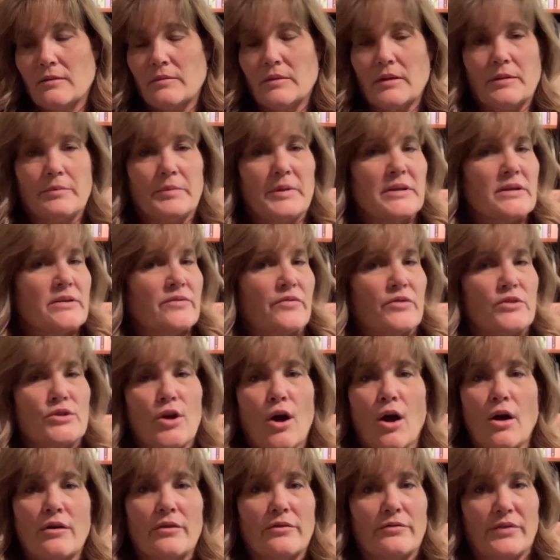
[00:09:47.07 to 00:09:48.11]
a piece of
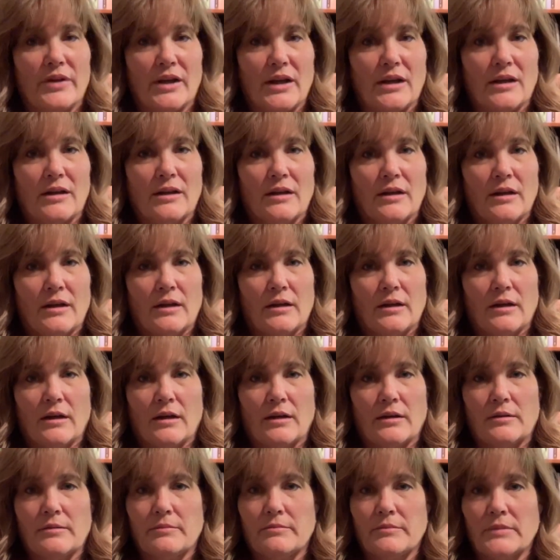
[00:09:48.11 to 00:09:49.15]
photography,
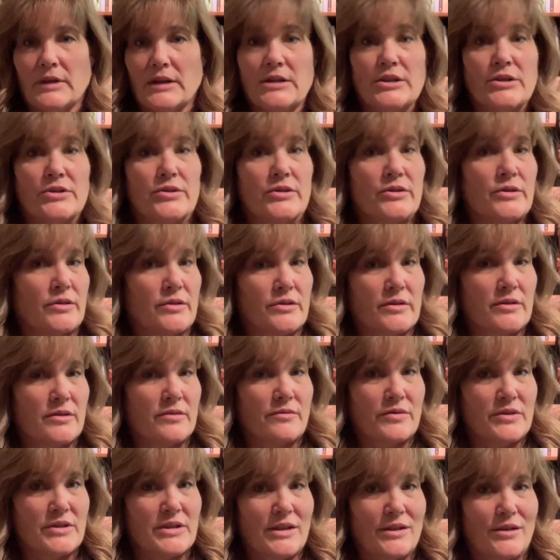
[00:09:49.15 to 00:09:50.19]
a dessert
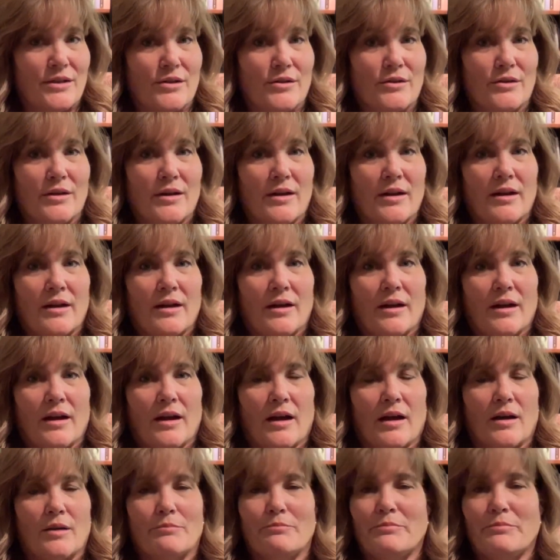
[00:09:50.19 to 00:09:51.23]
for dinner.
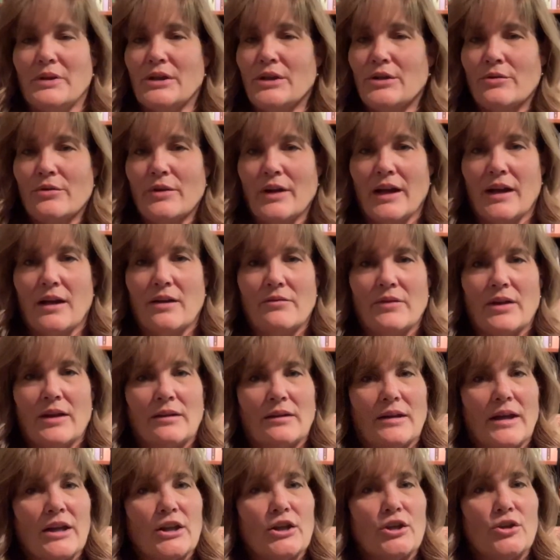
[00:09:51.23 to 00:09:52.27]
Be creative and
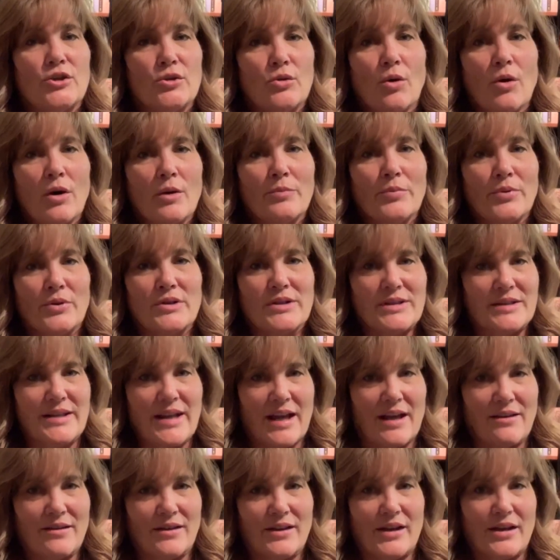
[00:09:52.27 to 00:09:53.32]
let your
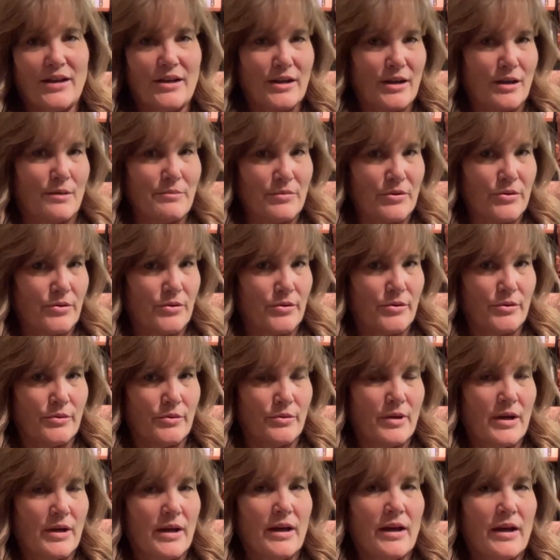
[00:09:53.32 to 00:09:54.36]
personality come through
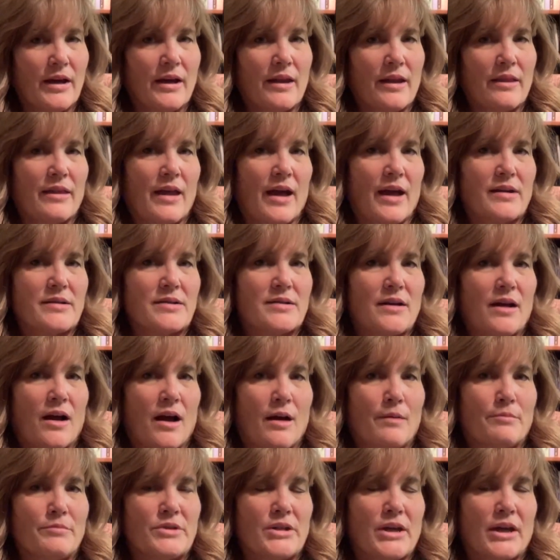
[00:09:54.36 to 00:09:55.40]
that
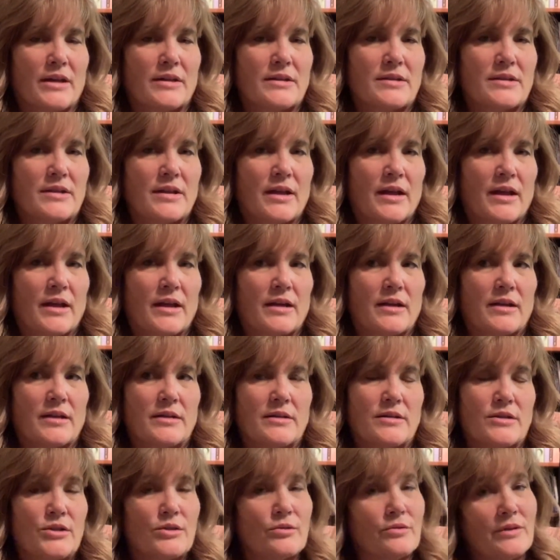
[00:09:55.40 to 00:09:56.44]
object,
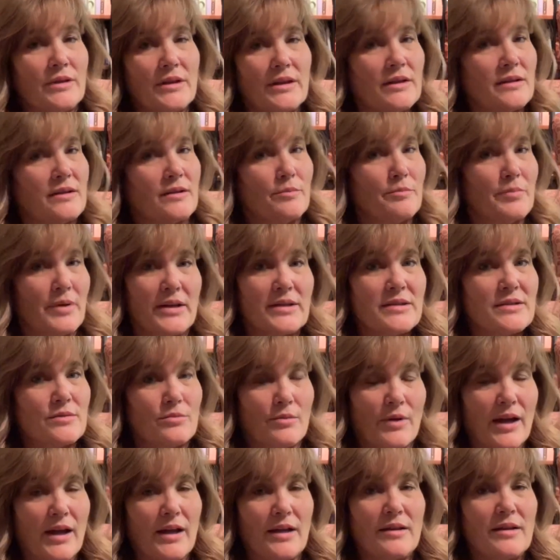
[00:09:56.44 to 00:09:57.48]
and do it in the best
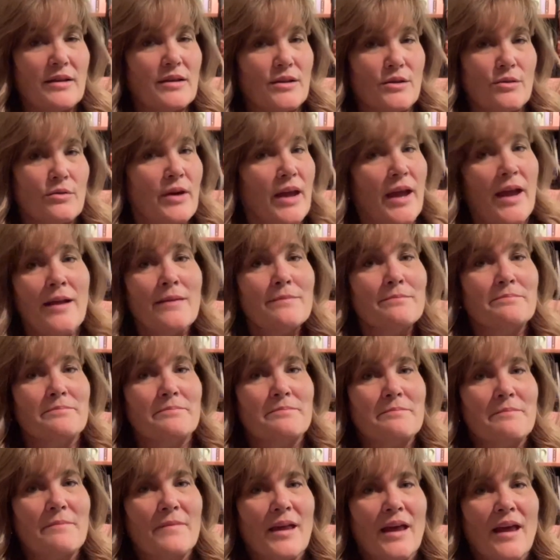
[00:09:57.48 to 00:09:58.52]
way that you can.
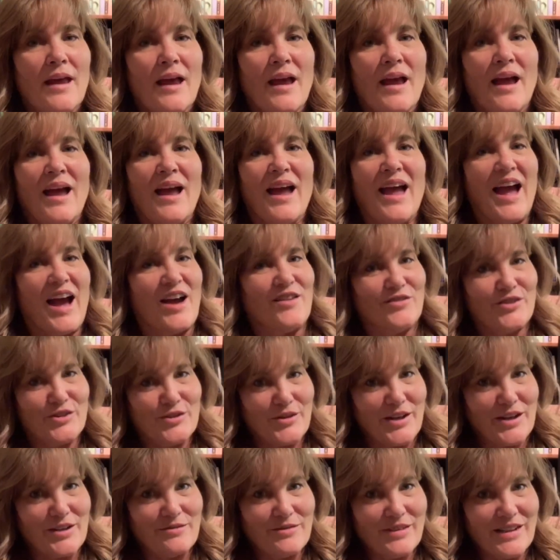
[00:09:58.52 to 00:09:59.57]
Have a
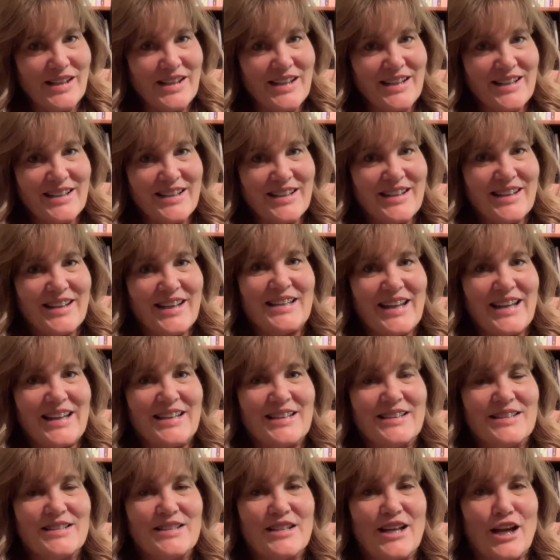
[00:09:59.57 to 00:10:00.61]
great week,
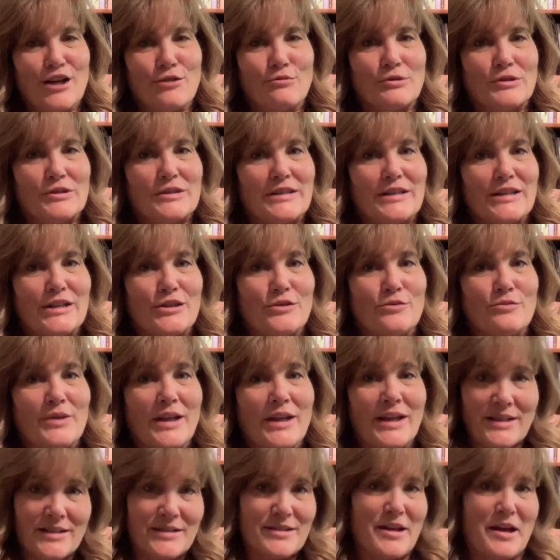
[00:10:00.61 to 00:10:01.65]
and I will see you
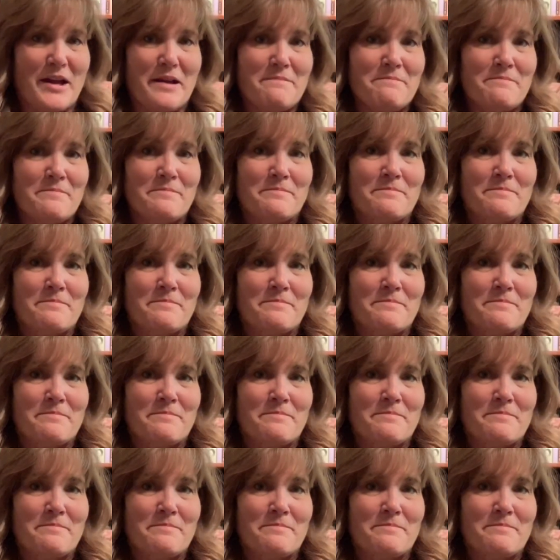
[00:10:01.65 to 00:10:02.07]
next time